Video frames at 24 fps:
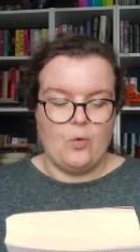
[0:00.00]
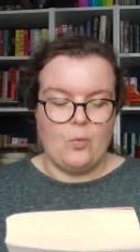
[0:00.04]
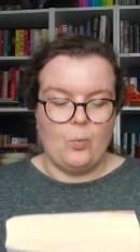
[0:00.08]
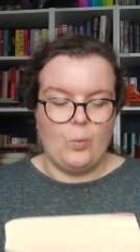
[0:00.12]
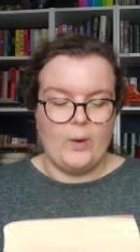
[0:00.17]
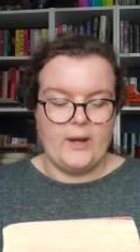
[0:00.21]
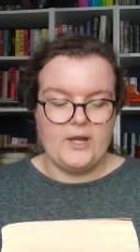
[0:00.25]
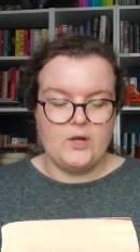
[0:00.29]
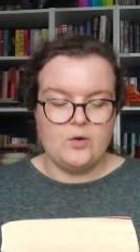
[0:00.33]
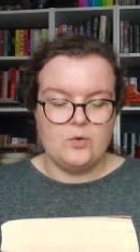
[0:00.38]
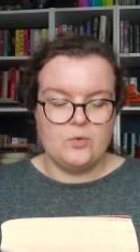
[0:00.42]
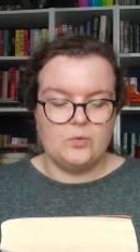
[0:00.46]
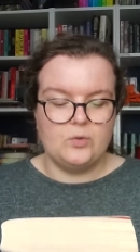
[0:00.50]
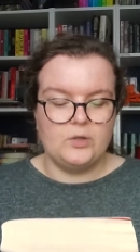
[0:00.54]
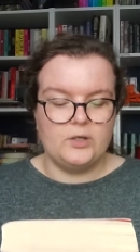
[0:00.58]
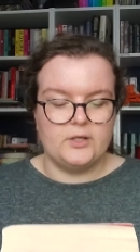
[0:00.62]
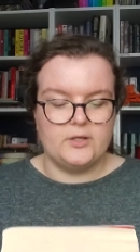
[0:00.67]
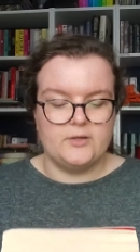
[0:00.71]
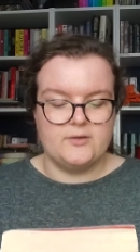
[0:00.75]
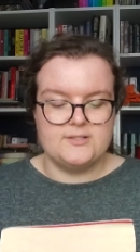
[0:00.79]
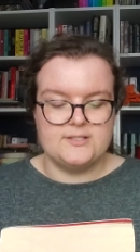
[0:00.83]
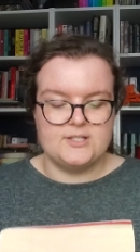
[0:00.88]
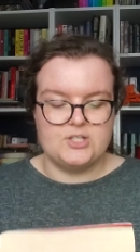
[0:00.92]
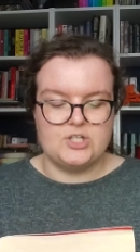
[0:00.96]
Win or
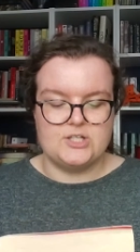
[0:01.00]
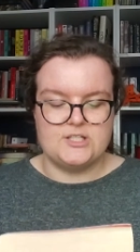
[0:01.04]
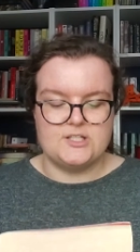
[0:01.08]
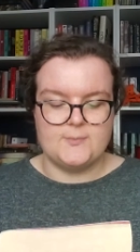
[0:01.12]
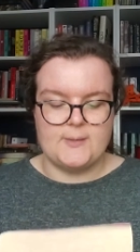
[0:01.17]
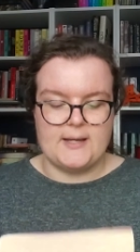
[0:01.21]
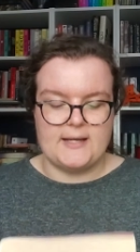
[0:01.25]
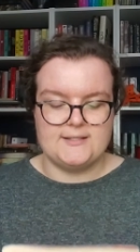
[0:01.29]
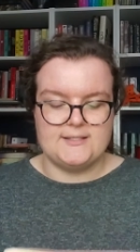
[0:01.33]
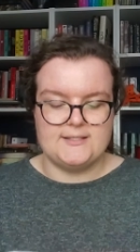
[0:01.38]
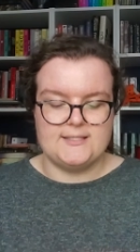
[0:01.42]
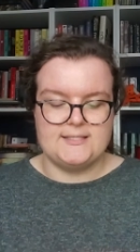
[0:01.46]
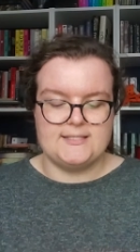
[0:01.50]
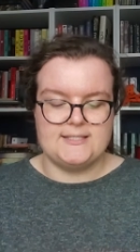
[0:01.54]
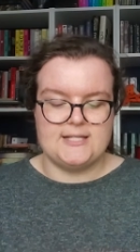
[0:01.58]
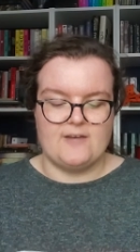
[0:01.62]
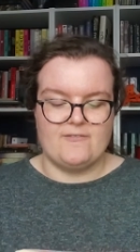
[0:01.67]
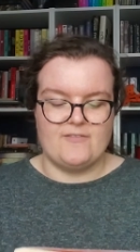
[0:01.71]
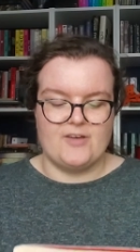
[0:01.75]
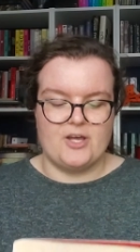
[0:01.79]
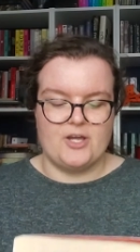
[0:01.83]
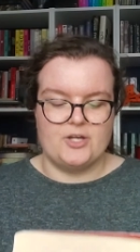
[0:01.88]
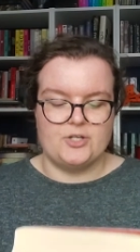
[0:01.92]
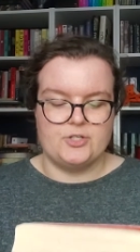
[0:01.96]
lose, she's about to
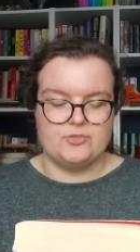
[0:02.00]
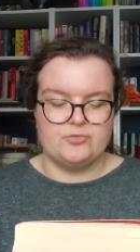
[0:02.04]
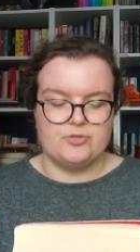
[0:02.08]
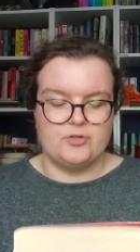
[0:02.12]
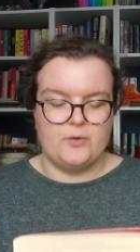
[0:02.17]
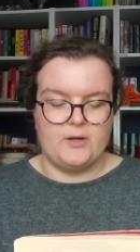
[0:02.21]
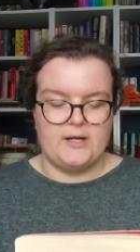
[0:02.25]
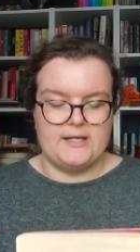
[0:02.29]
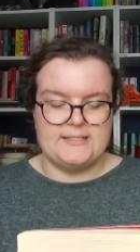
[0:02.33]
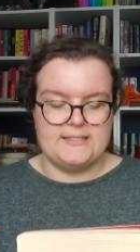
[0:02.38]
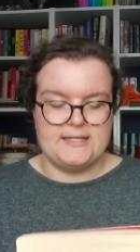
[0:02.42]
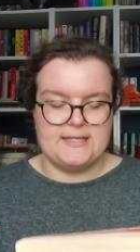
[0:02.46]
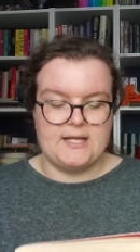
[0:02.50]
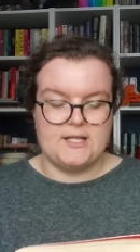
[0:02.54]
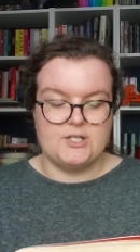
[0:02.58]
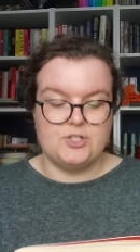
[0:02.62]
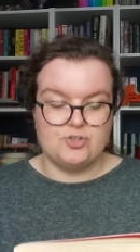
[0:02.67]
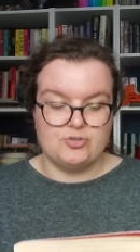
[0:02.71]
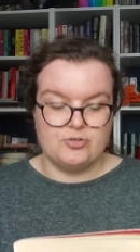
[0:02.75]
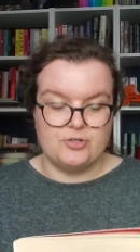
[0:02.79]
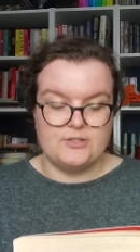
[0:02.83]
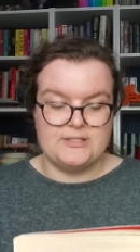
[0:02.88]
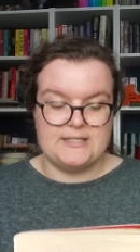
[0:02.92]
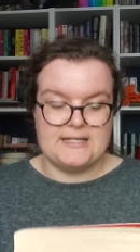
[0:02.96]
discover her true
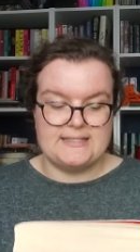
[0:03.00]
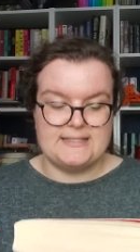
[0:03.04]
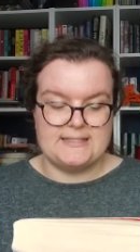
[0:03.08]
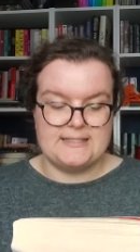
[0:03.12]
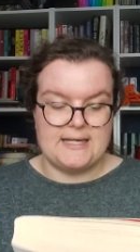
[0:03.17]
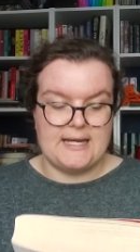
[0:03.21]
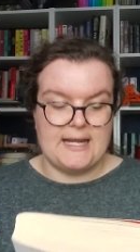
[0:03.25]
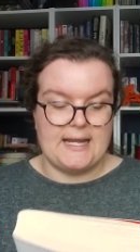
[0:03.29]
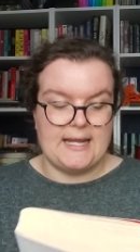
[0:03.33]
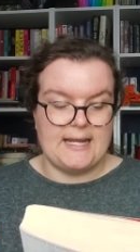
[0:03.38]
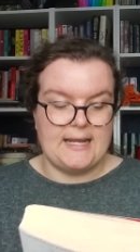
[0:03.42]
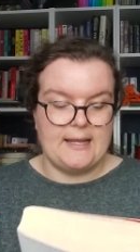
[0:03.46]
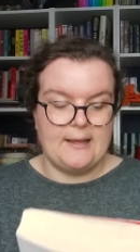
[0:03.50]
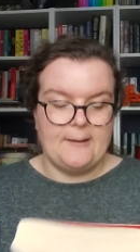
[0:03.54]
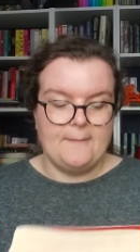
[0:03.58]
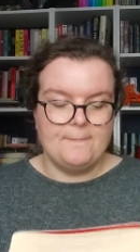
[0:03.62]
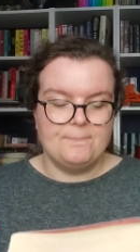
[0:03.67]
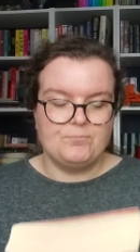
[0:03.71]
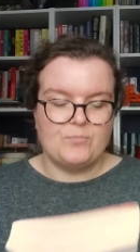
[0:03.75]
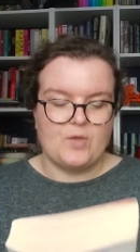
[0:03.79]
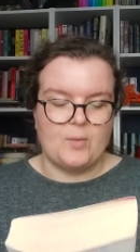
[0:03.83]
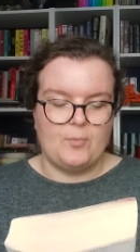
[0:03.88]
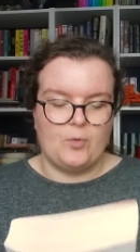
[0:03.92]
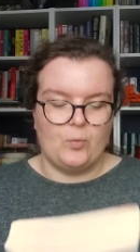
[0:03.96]
true destiny.
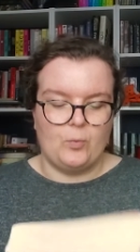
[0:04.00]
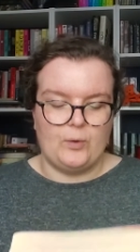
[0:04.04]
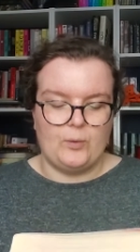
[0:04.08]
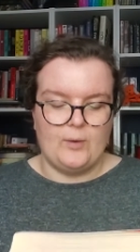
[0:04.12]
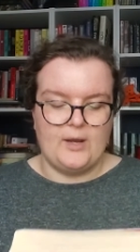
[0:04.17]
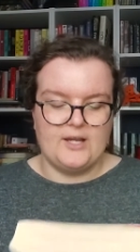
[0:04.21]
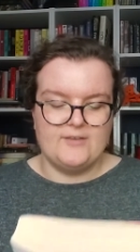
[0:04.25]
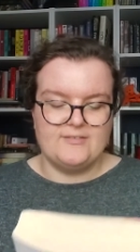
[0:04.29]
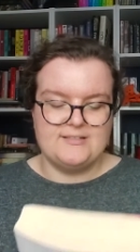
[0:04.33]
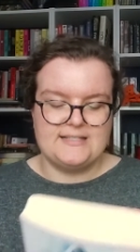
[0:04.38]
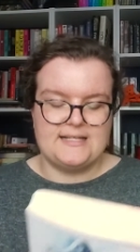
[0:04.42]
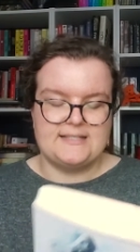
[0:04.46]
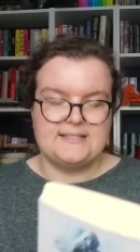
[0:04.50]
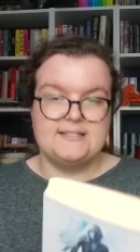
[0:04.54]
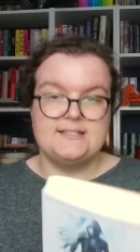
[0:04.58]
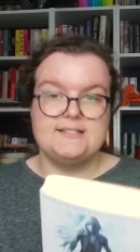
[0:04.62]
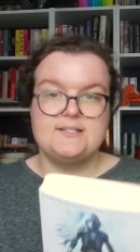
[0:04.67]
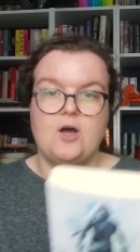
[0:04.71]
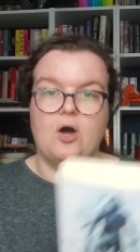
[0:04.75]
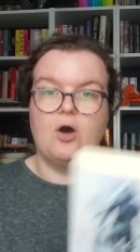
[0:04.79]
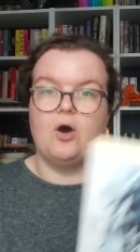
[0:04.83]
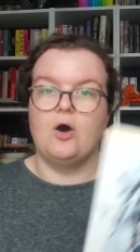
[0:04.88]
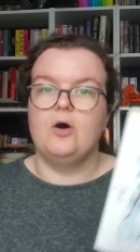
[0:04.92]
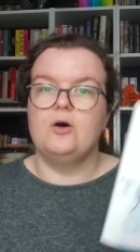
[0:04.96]
But will her assassin's
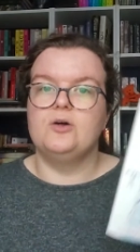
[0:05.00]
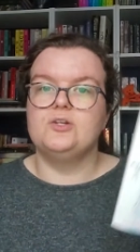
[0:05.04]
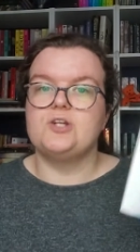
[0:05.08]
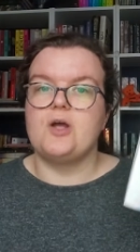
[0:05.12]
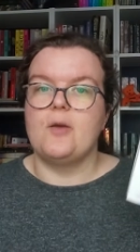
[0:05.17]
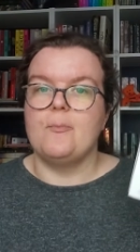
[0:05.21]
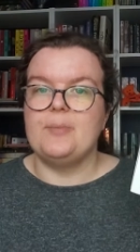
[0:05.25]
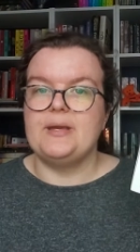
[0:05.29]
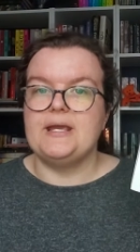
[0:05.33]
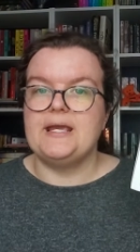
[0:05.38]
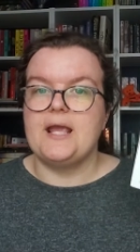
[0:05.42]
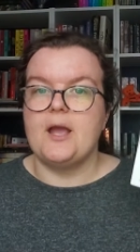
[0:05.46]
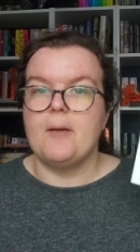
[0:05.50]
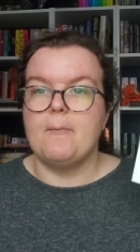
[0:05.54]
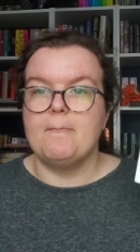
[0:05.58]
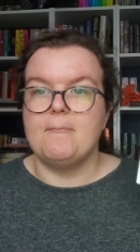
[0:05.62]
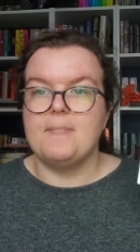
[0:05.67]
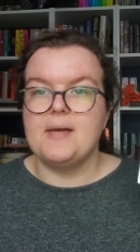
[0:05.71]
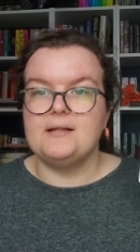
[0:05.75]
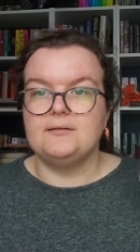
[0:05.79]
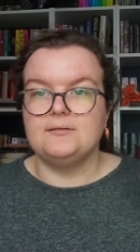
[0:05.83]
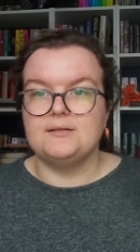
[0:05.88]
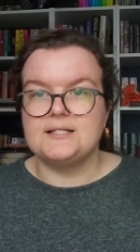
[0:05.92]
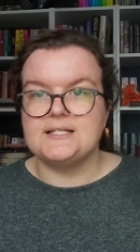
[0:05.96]
heart be
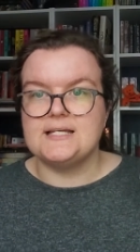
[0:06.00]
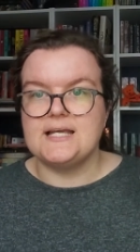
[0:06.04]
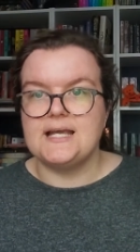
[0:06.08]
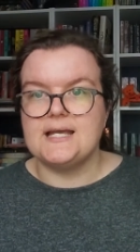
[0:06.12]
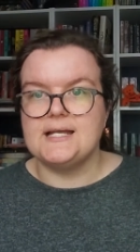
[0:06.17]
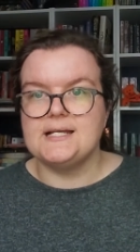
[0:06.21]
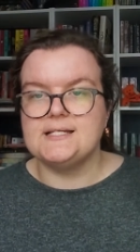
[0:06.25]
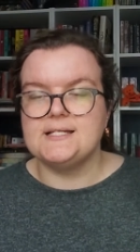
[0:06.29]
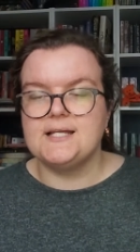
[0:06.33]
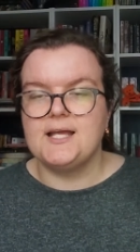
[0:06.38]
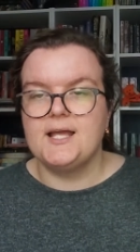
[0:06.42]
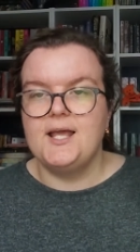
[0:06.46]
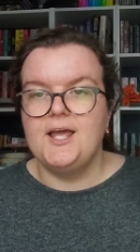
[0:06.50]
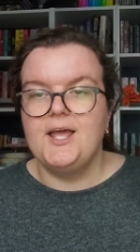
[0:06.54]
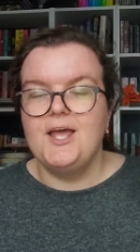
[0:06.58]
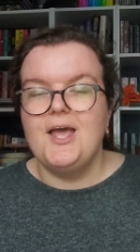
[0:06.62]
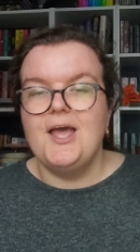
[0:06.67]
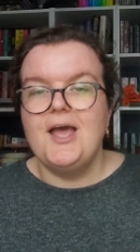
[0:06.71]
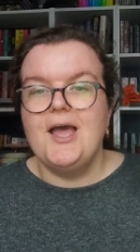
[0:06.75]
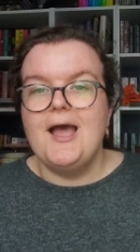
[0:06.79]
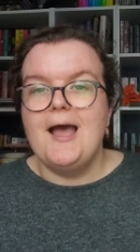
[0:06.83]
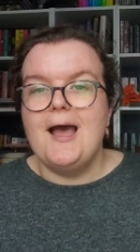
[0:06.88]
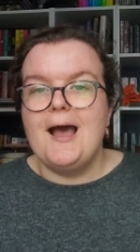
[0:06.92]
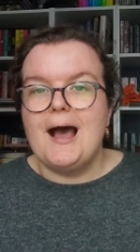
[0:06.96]
melted?
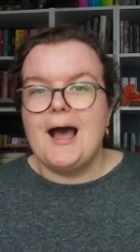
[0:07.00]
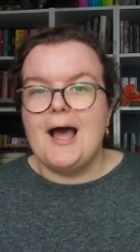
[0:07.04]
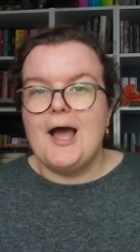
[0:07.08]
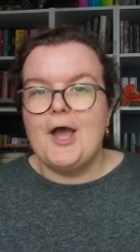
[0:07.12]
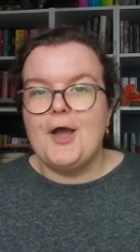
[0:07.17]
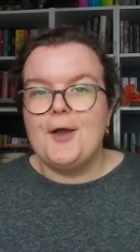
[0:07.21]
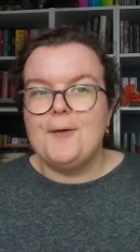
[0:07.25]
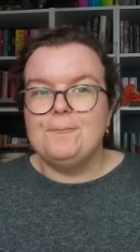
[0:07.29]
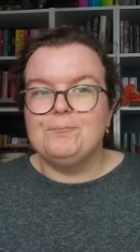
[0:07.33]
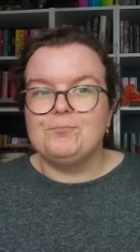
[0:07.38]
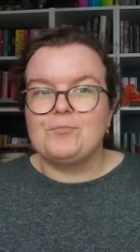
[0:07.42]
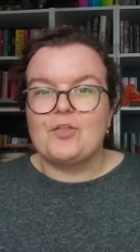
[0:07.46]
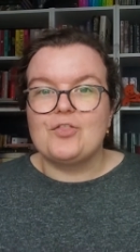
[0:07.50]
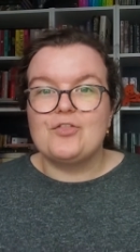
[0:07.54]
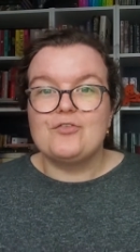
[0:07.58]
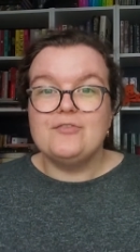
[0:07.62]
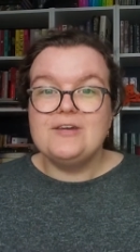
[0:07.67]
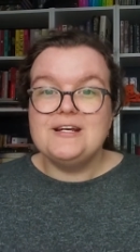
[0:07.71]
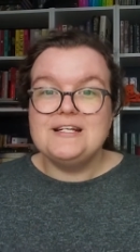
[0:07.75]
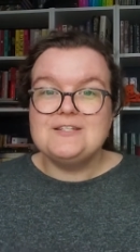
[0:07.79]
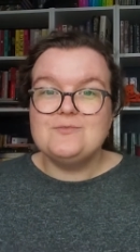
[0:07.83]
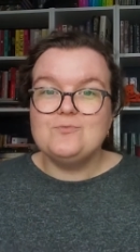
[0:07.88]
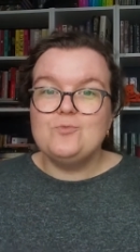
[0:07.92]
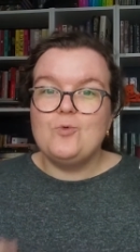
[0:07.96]
Um, the
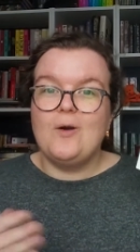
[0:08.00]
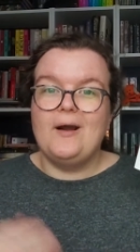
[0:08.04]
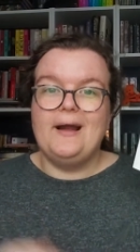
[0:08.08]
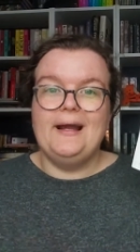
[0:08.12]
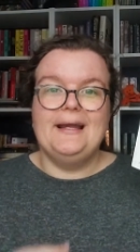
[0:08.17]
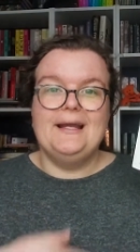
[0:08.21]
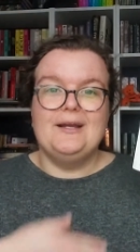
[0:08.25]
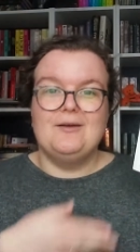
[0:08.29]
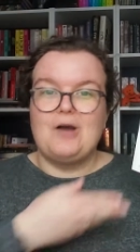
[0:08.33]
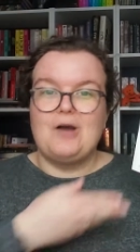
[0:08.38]
reason why